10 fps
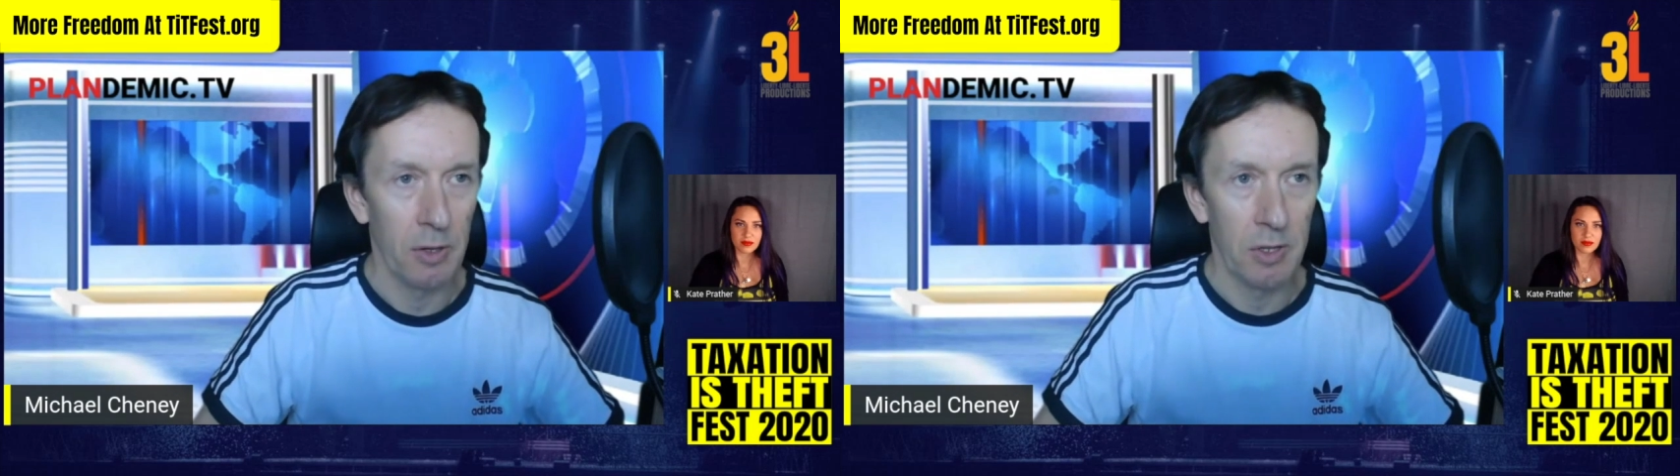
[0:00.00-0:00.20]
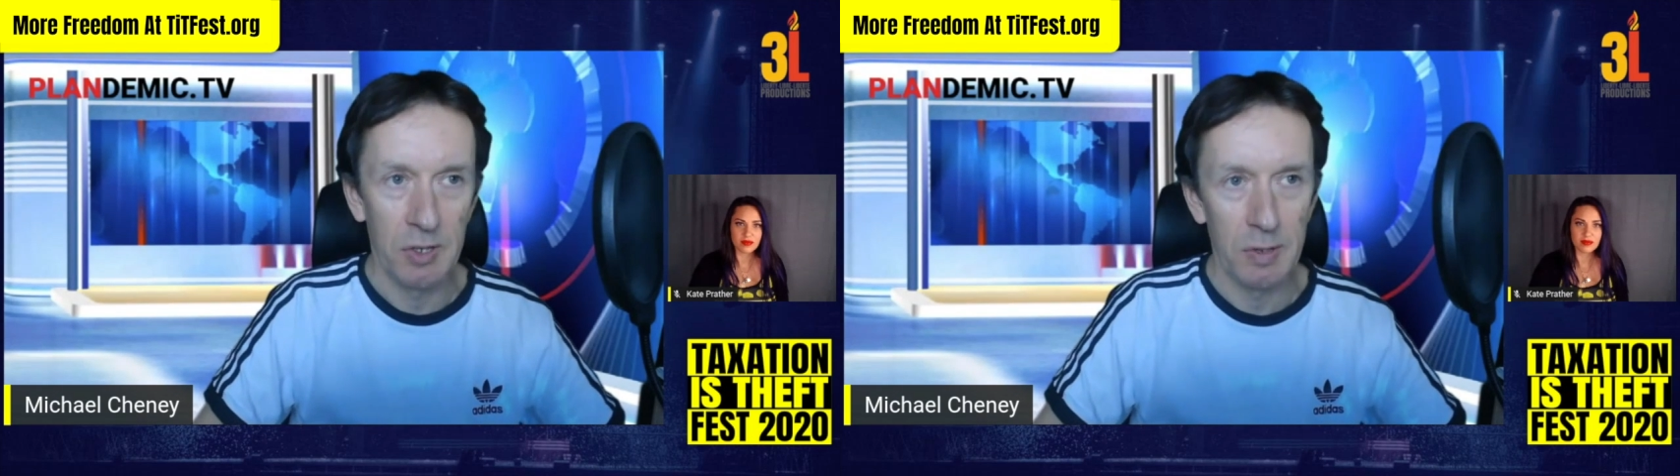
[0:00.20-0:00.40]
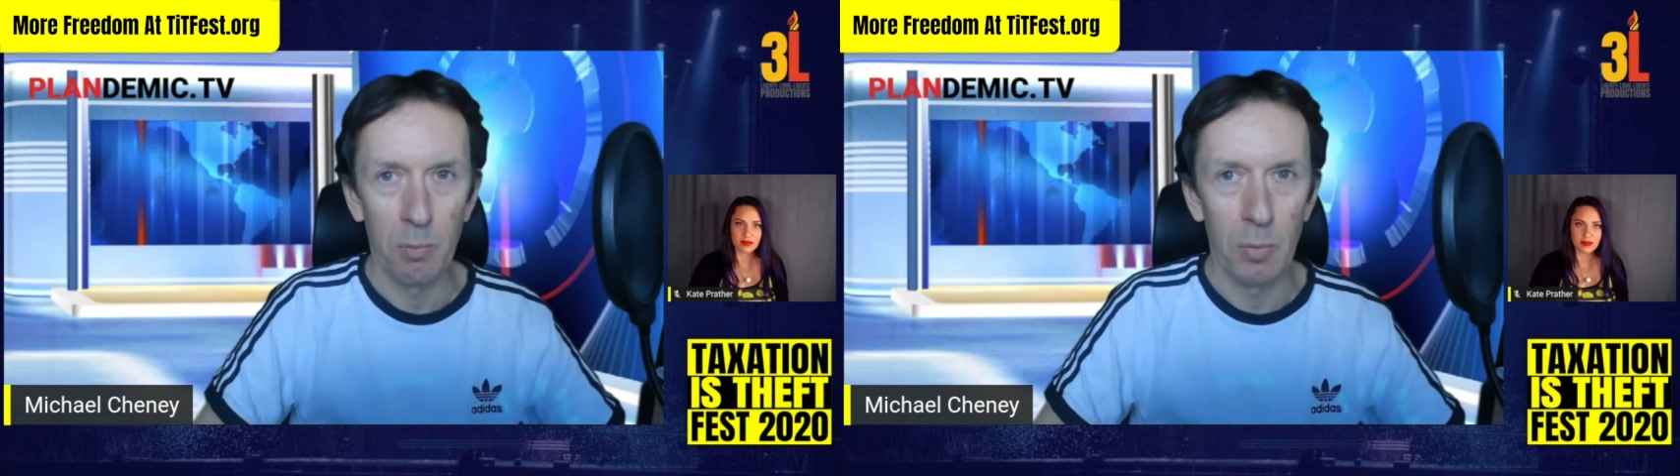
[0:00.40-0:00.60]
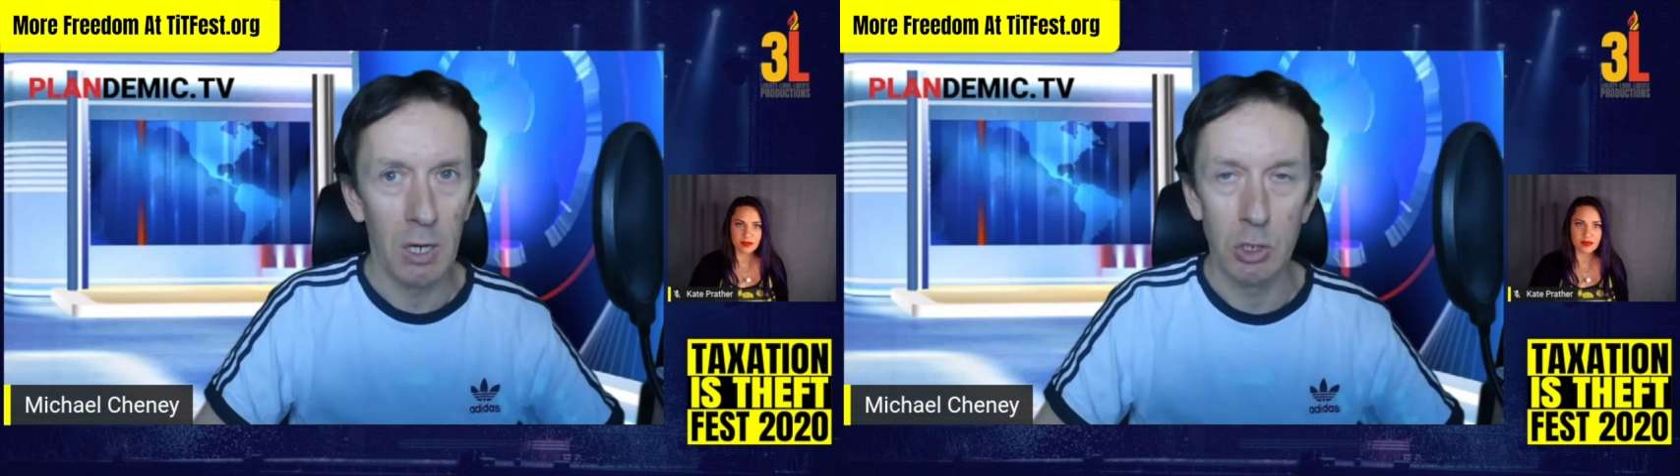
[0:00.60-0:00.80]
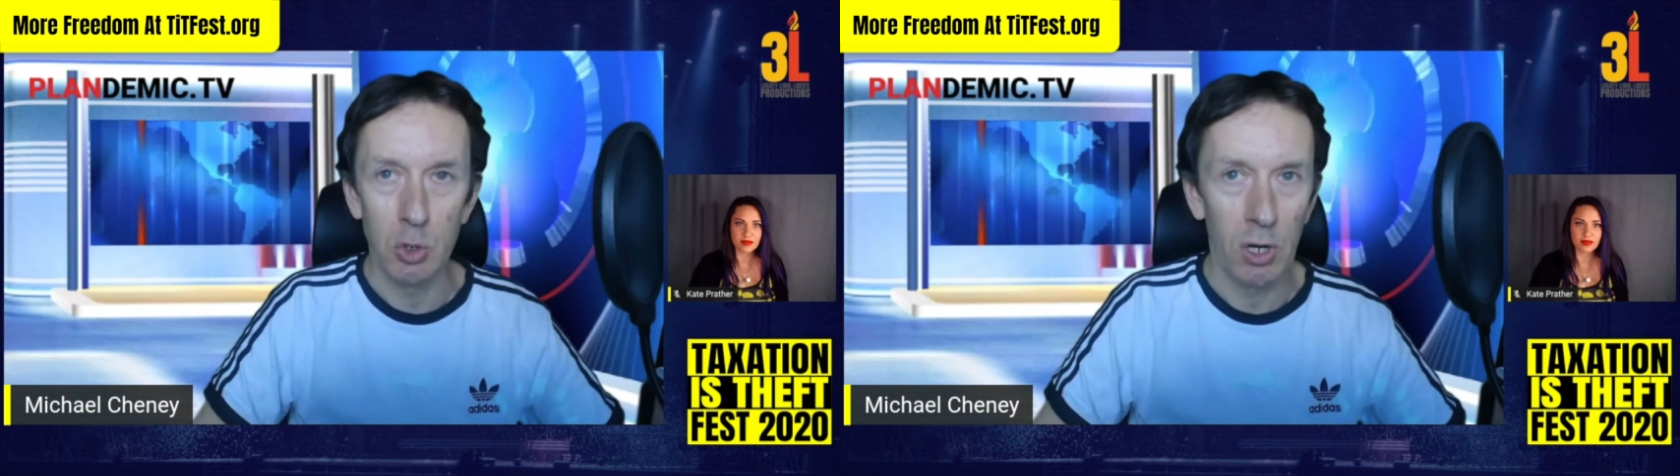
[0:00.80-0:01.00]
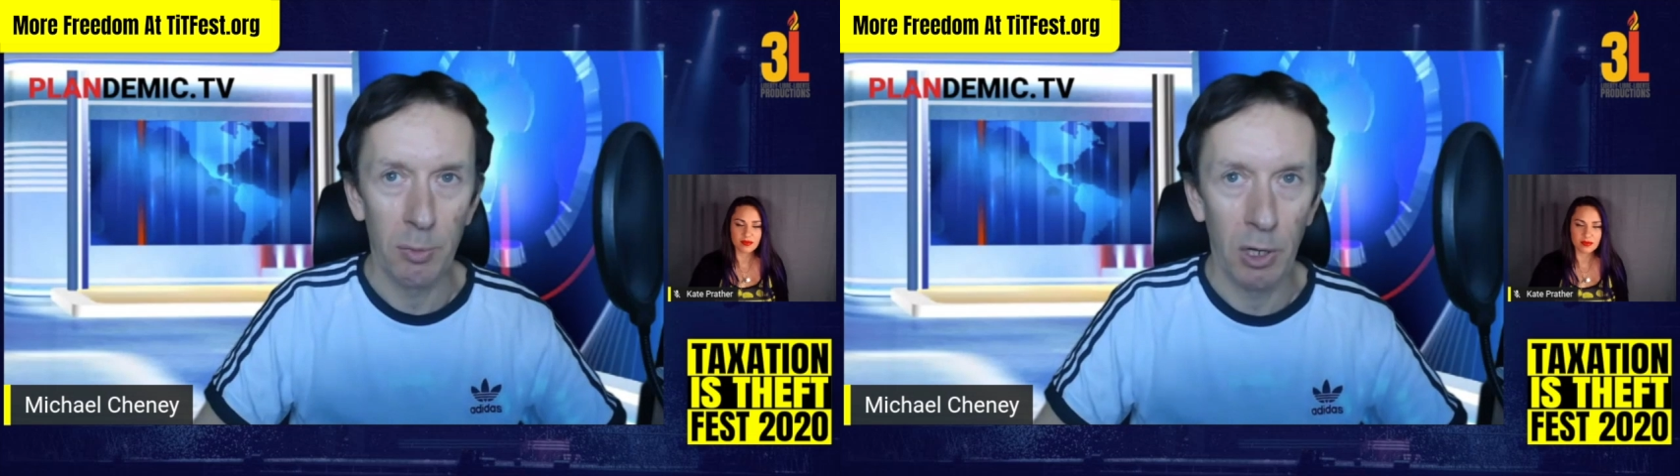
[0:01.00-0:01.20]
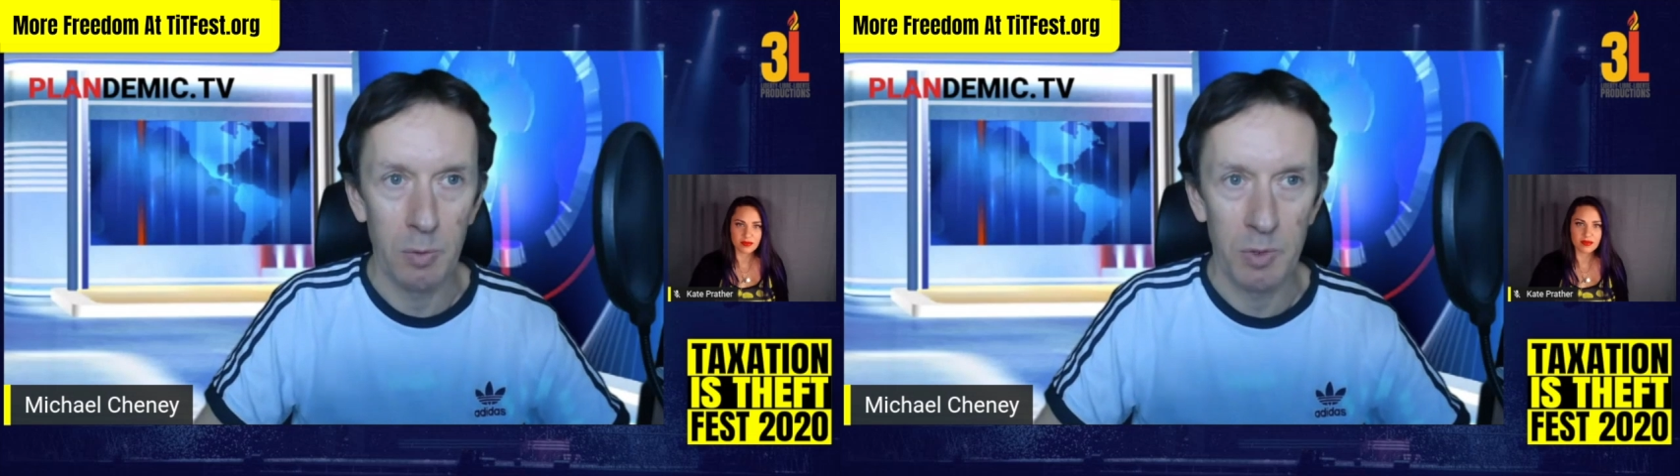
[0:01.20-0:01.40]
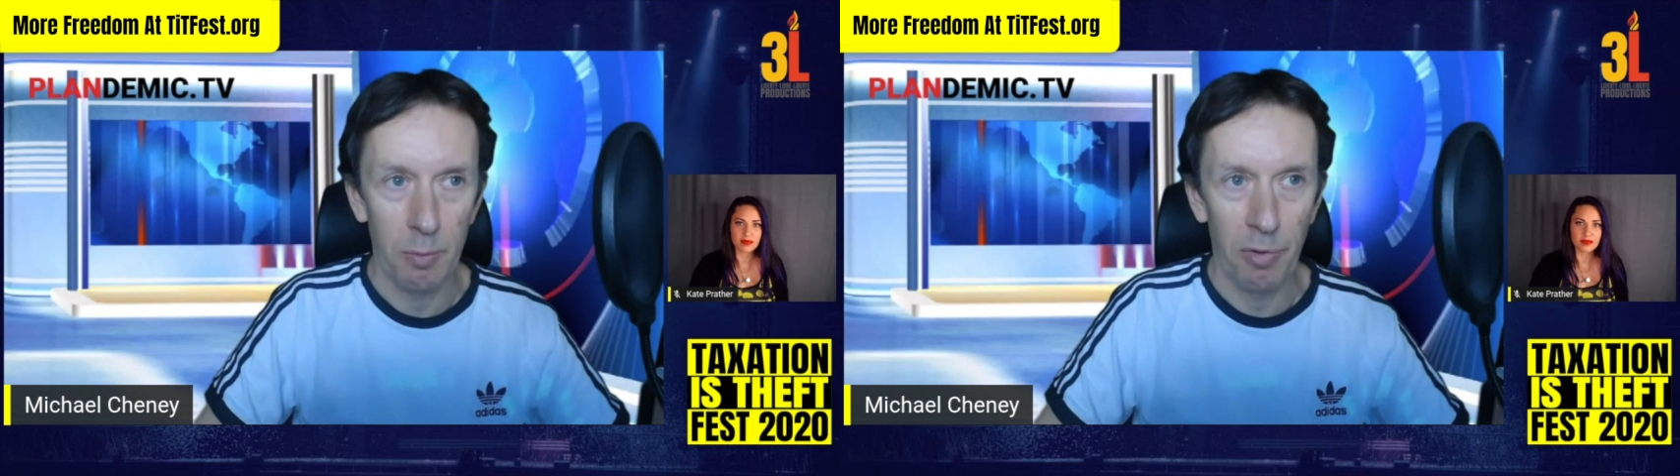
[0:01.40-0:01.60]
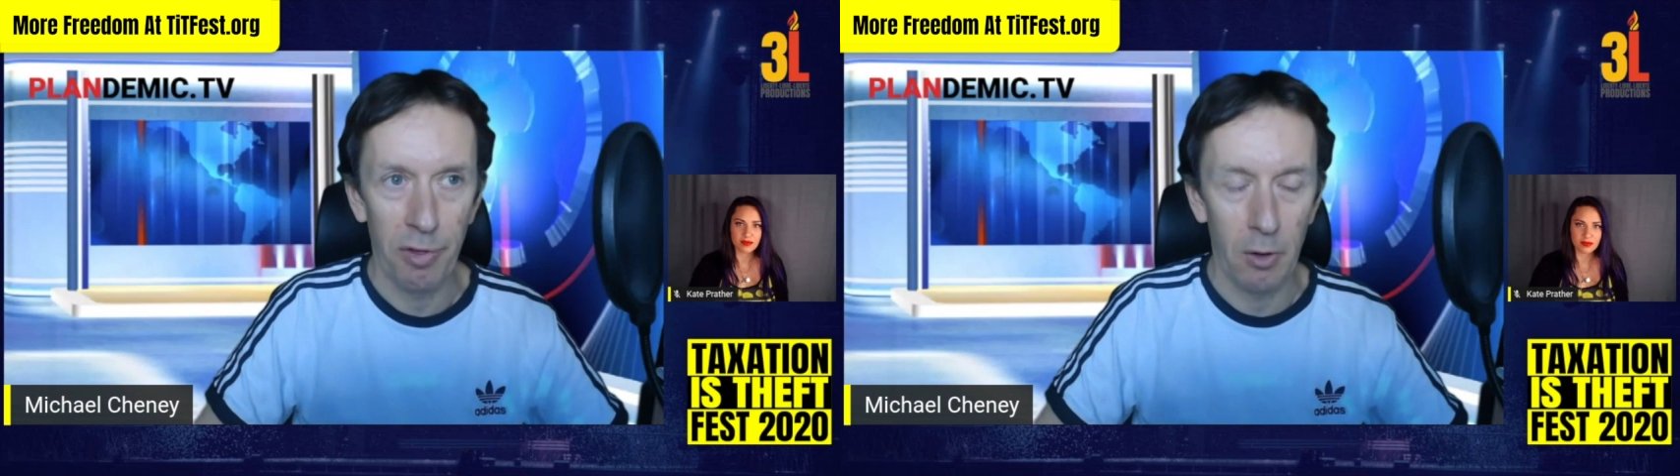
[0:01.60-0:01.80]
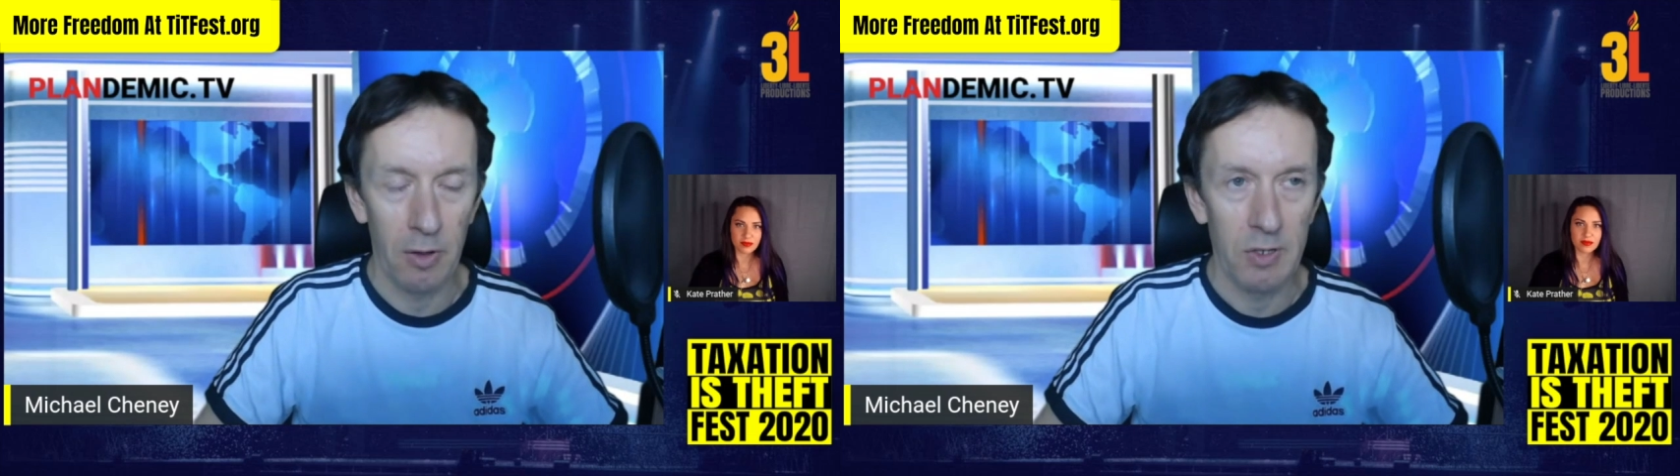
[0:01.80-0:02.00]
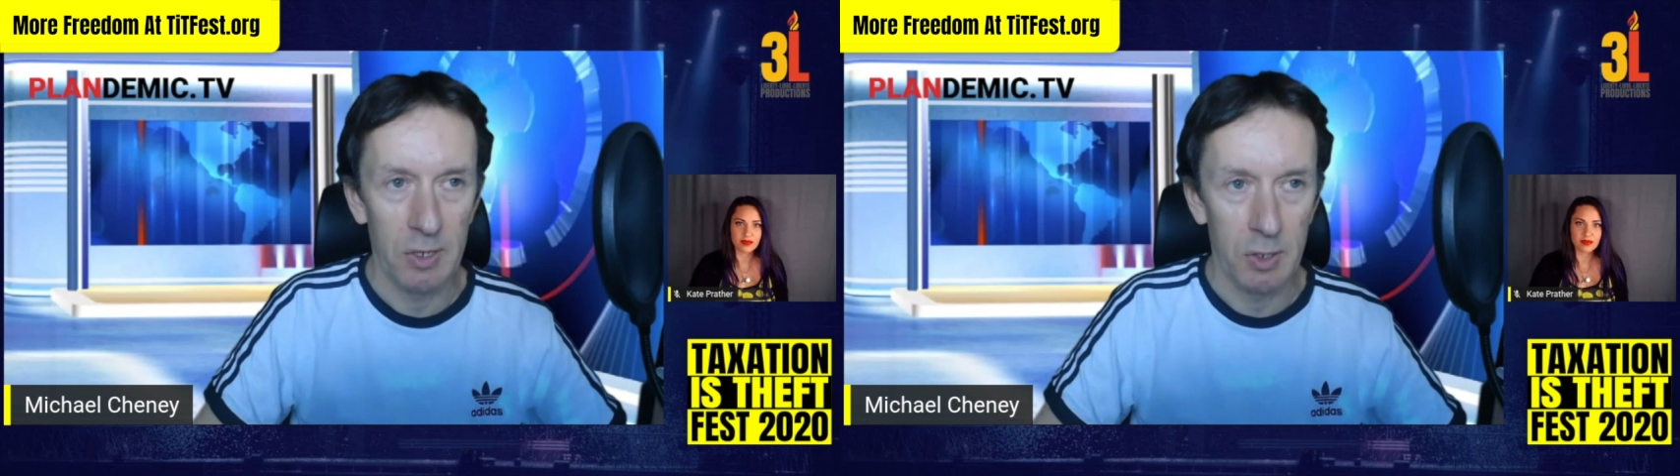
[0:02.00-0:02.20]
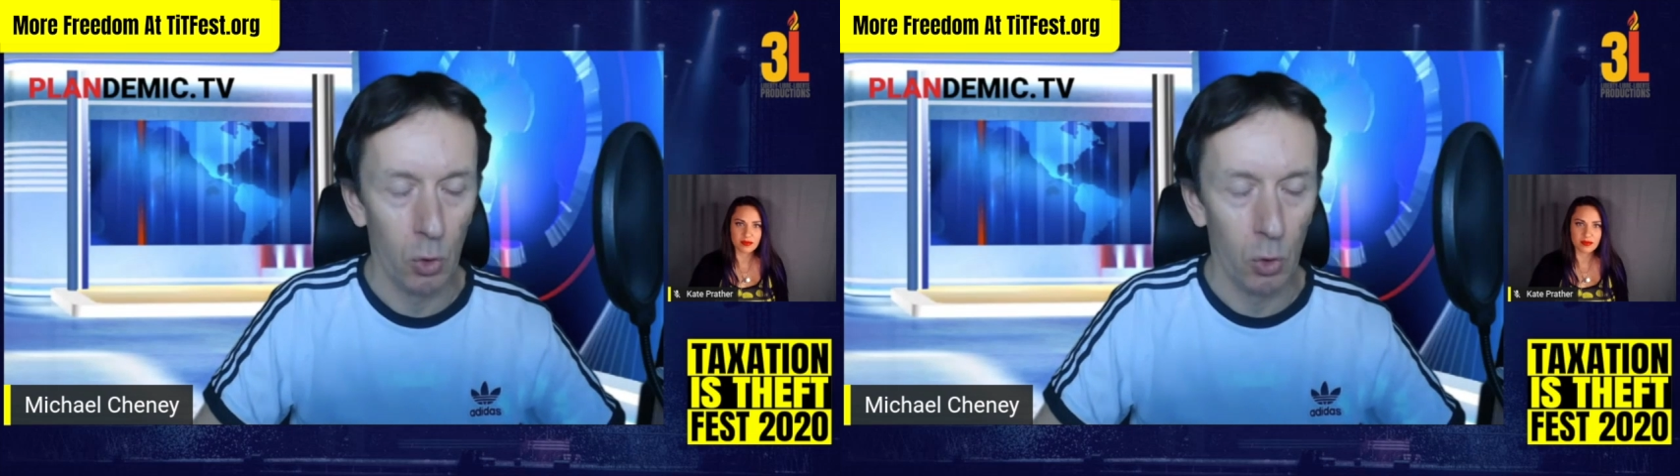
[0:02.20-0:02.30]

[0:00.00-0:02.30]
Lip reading: This isn't me dreaming up some theory. This is